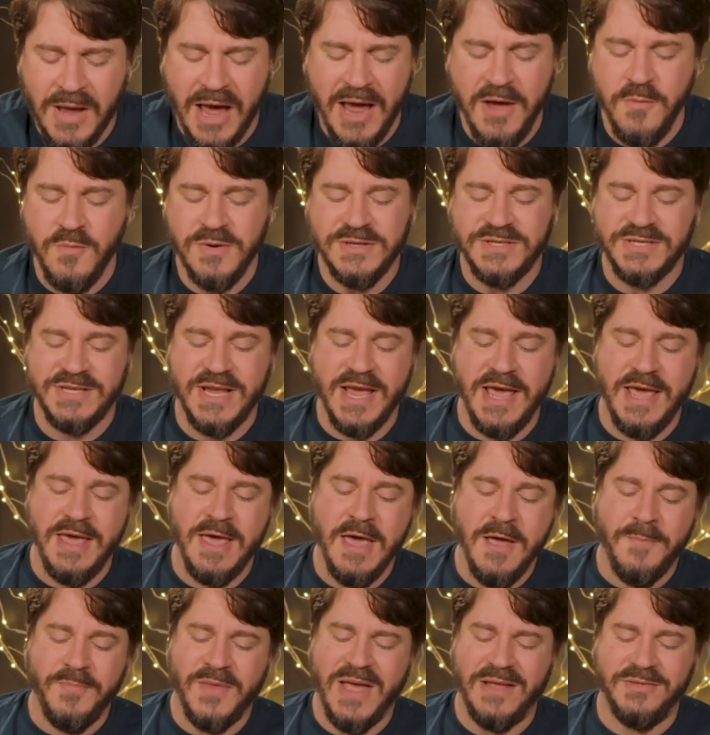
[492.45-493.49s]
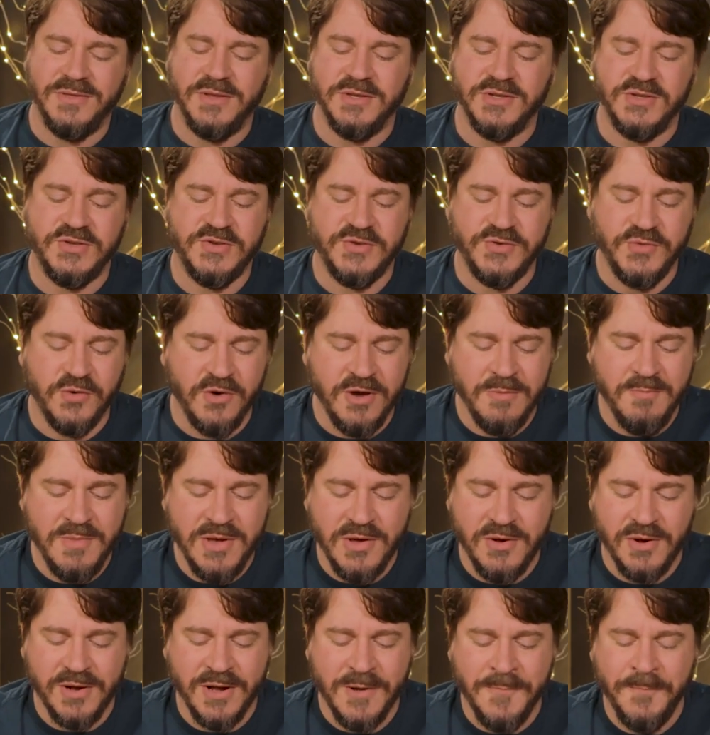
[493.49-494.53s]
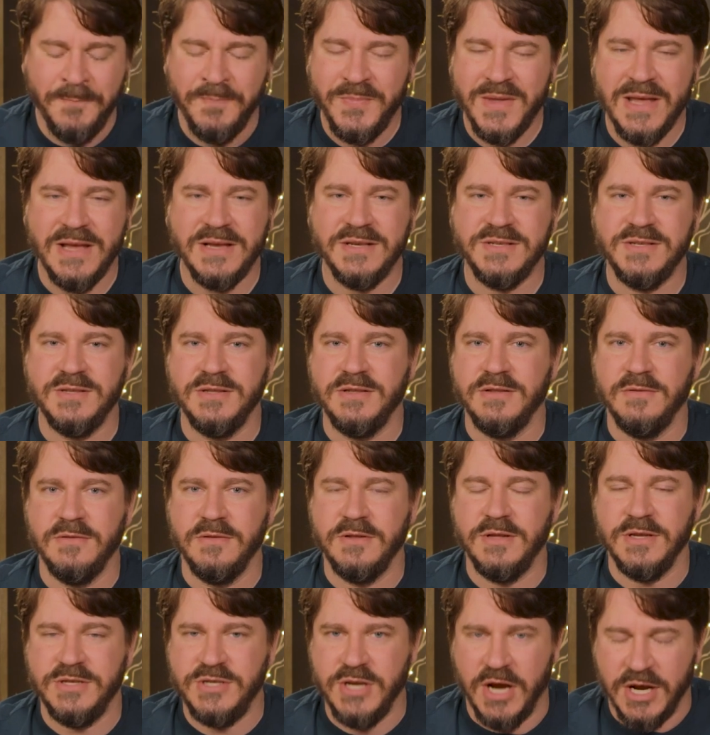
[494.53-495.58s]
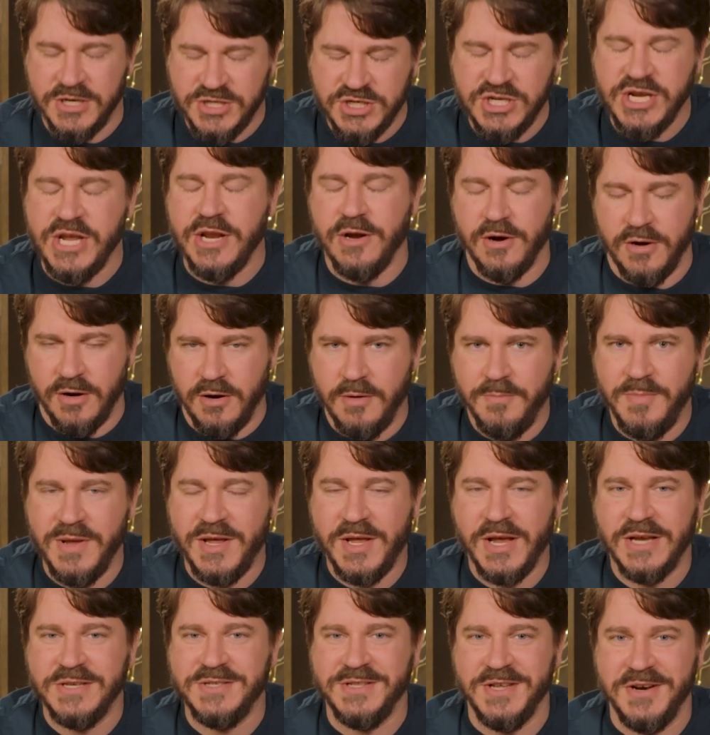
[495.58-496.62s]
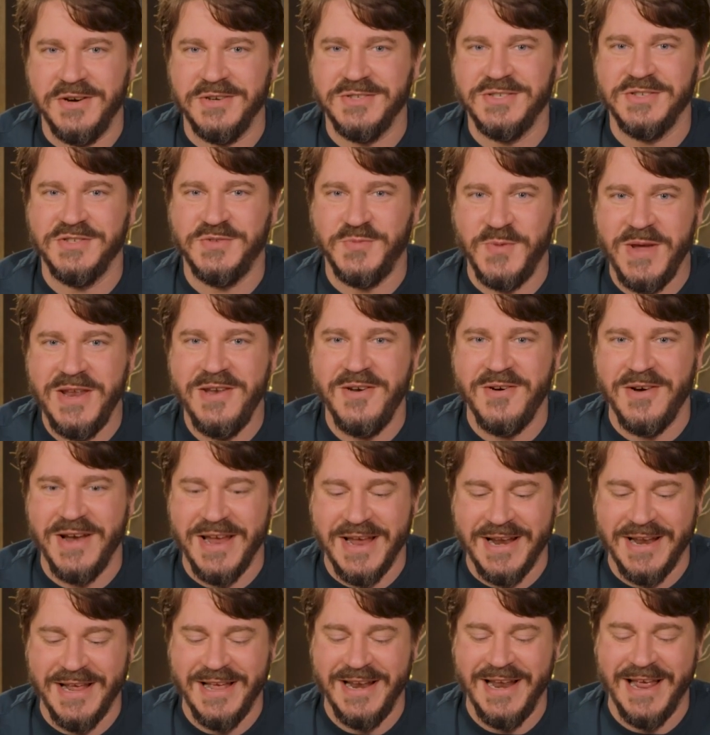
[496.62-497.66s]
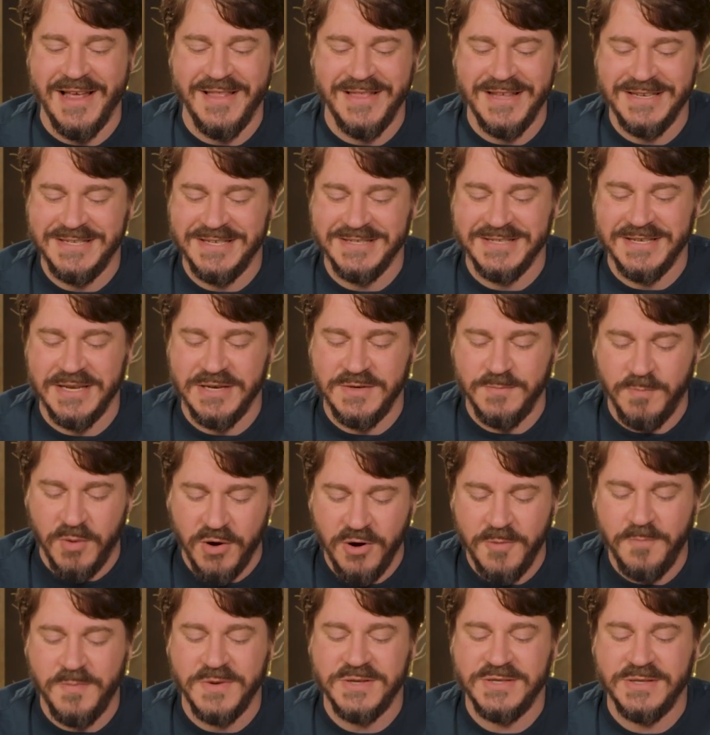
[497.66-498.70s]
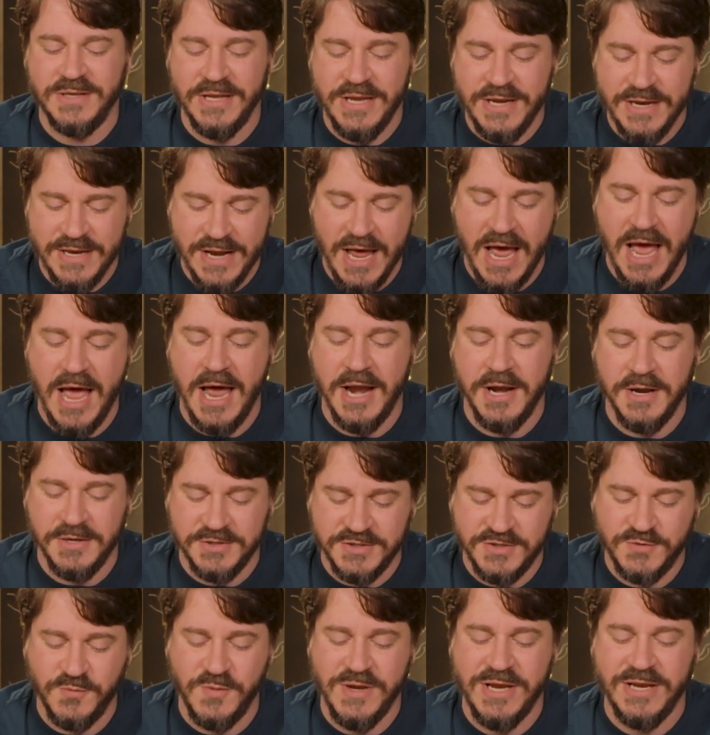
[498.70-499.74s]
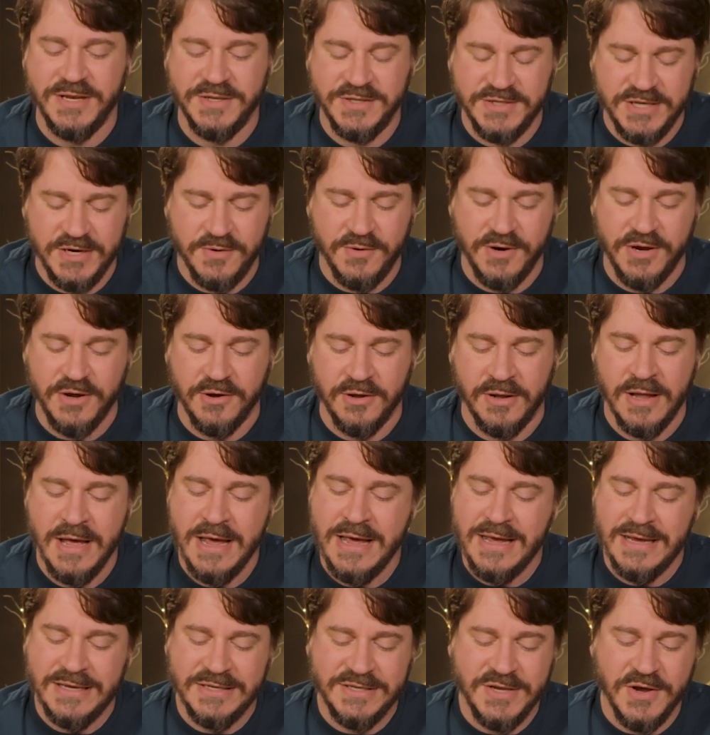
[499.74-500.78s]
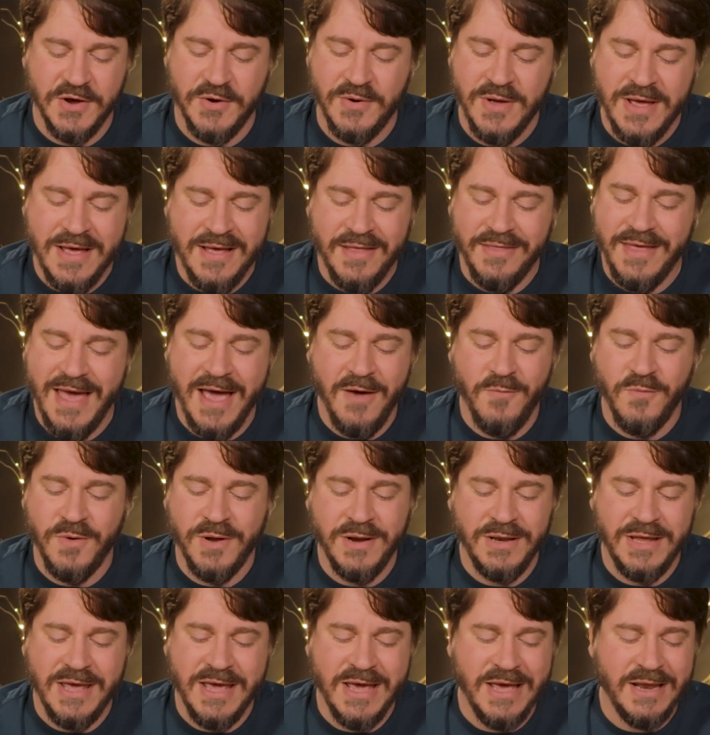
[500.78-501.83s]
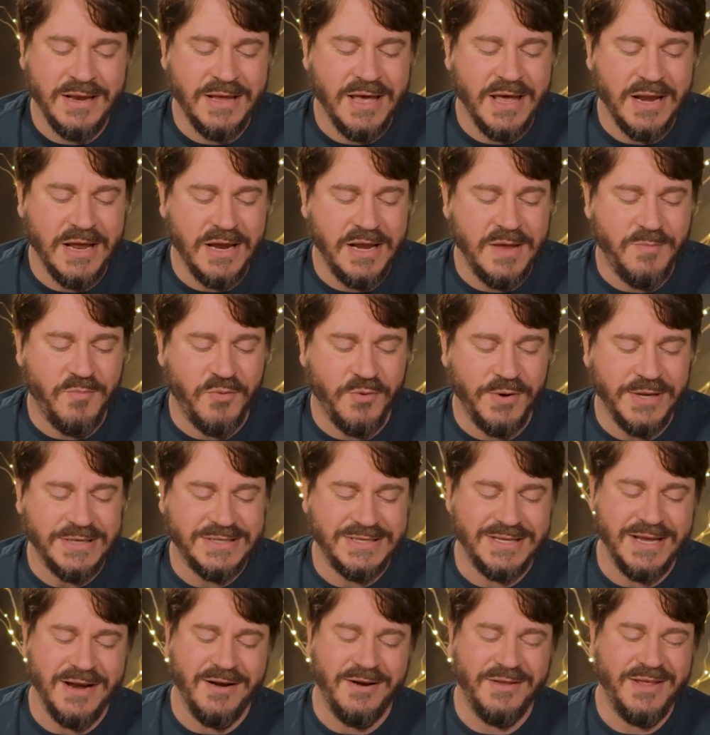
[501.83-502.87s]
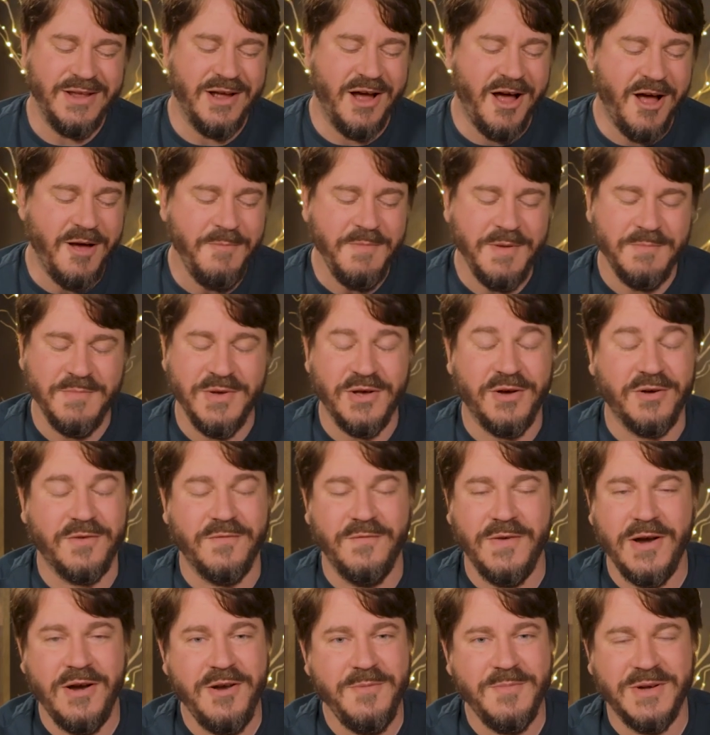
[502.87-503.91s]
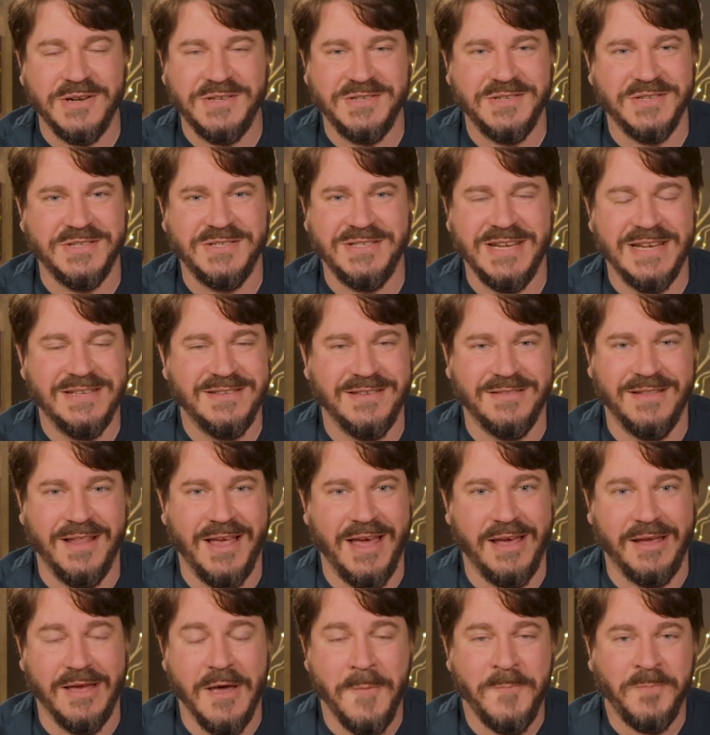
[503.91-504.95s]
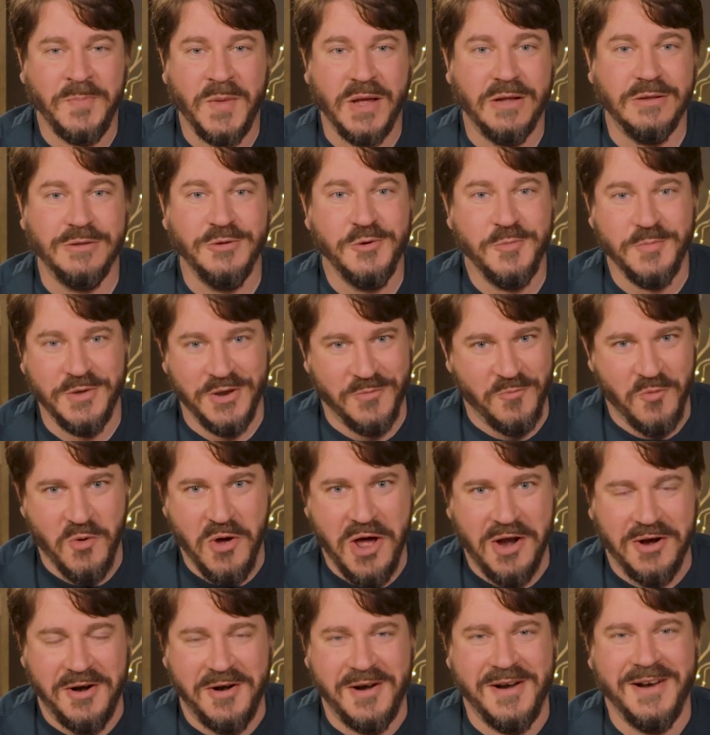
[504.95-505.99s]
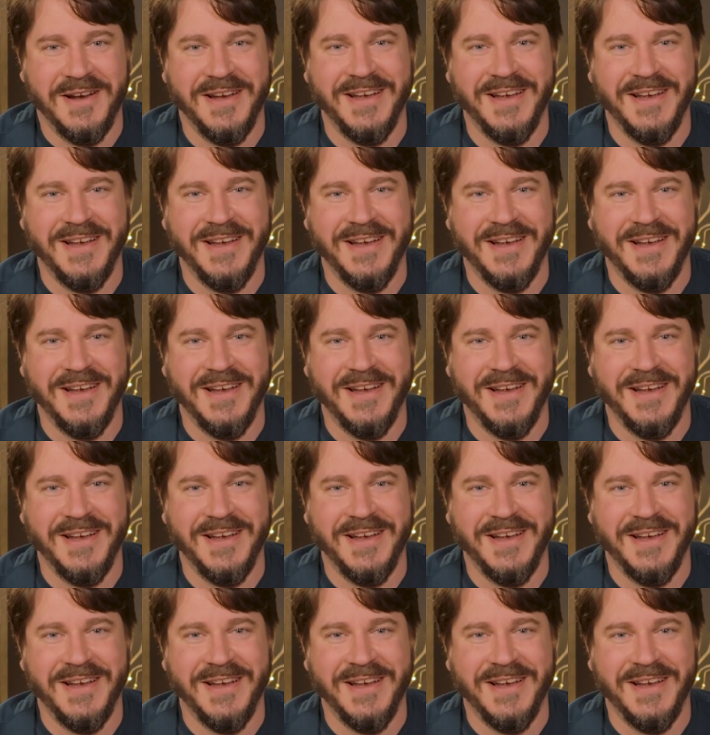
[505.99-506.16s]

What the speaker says: I would say that the soy milk is a cheater because there's sweetener in it, and this is a purposely non-sweet cereal, so that one can't get any points there. The almond milk very much just tasted like aluminum water